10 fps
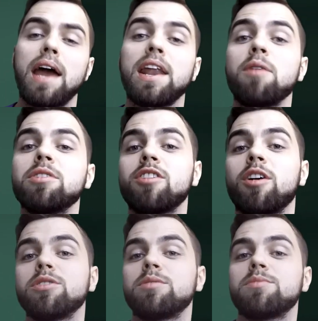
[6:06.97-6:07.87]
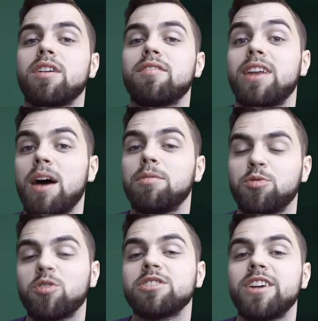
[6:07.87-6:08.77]
And now I'm going to talk about some stuff that happened
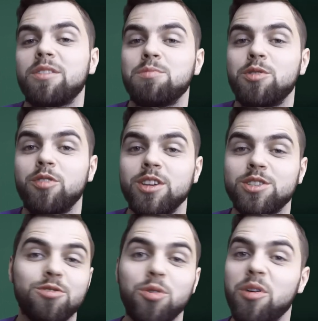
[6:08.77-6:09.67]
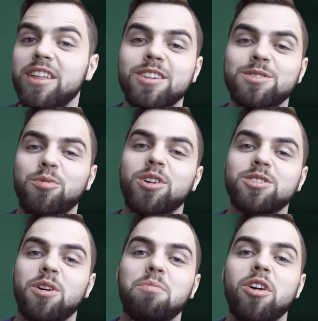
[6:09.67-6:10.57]
towards the end of the movie, so if you don't want anything spoiled,
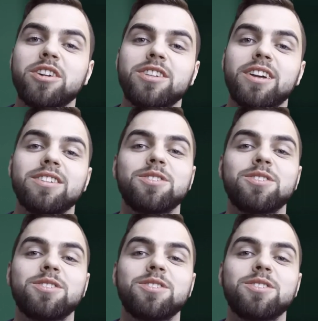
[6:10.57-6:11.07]
stop watching.